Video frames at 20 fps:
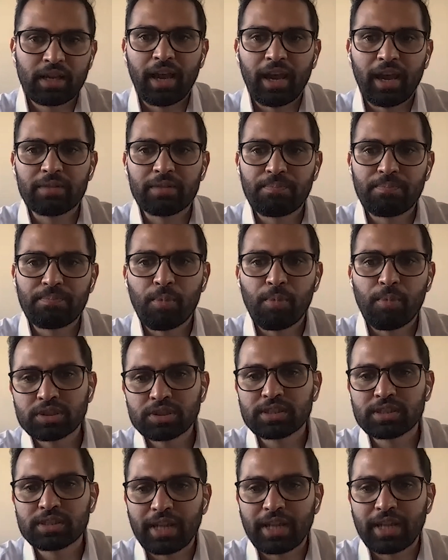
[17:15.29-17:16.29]
And
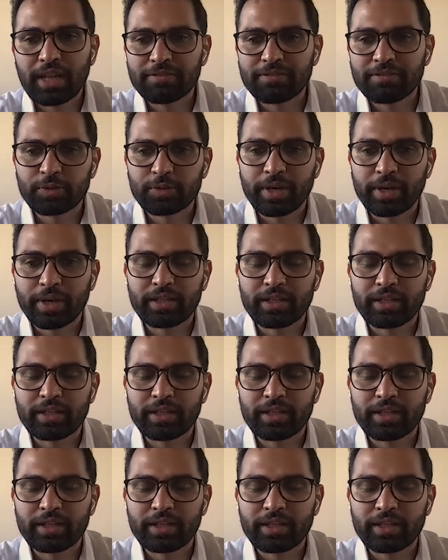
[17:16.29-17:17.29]
post his life as well,
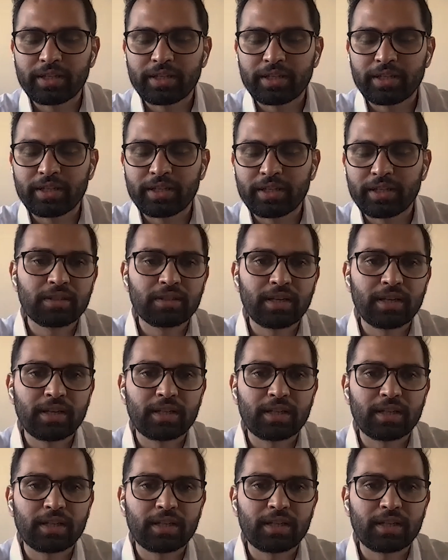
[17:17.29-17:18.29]
he's the only prime
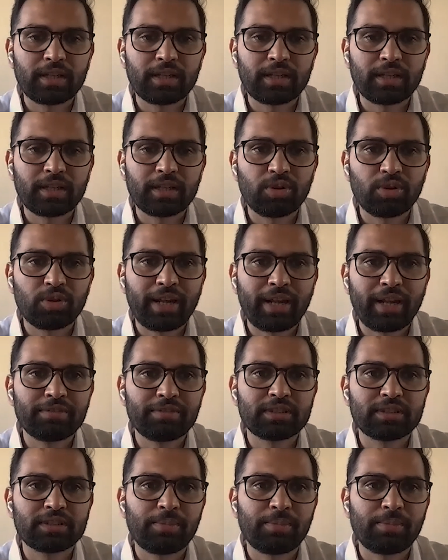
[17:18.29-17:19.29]
minister that does not have
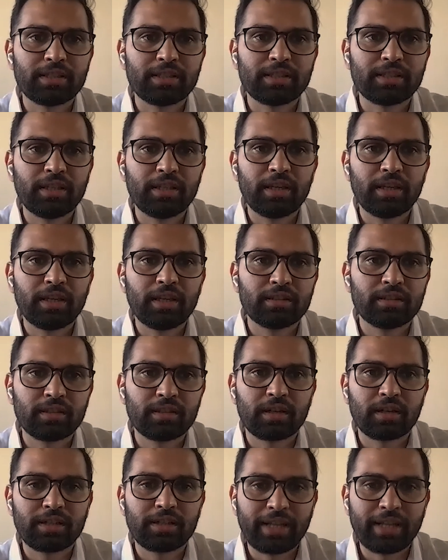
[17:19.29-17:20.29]
a samadhi in
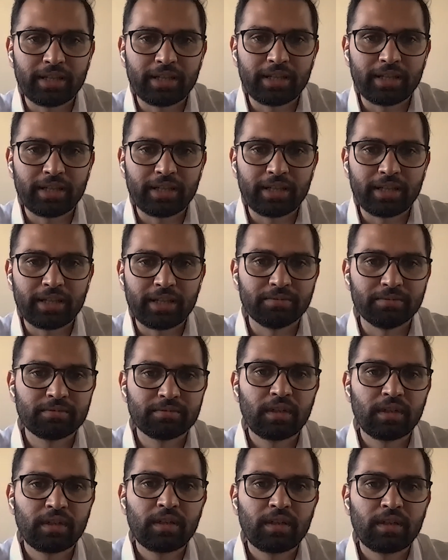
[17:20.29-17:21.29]
Delhi,
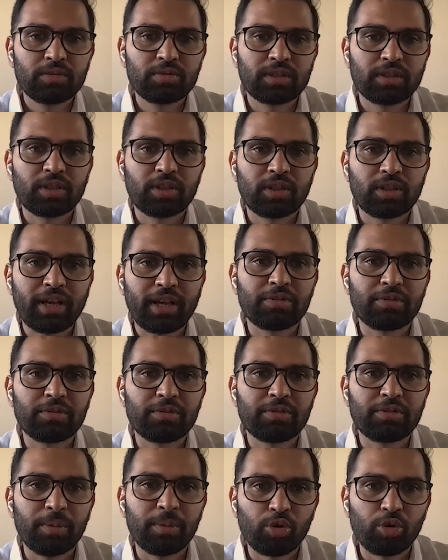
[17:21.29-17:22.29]
who does not have a
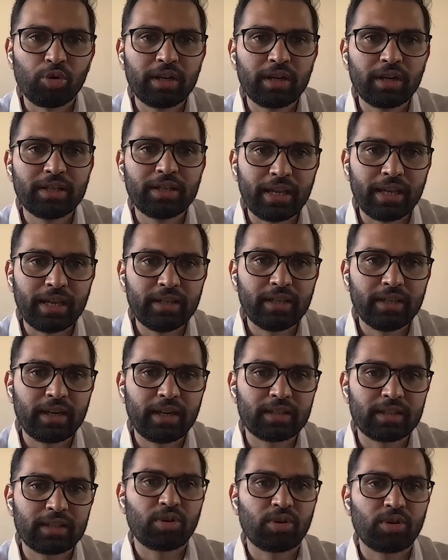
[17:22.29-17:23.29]
memorial in Delhi and
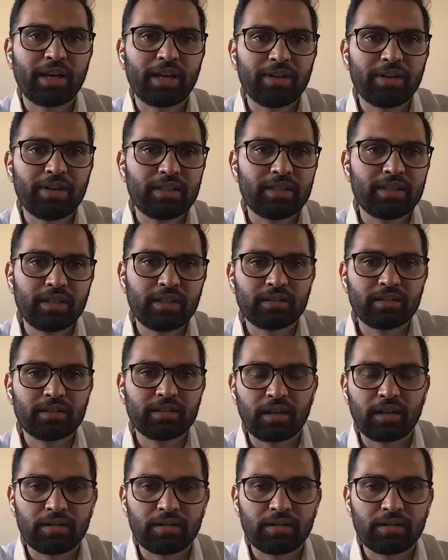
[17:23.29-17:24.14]
does not have anything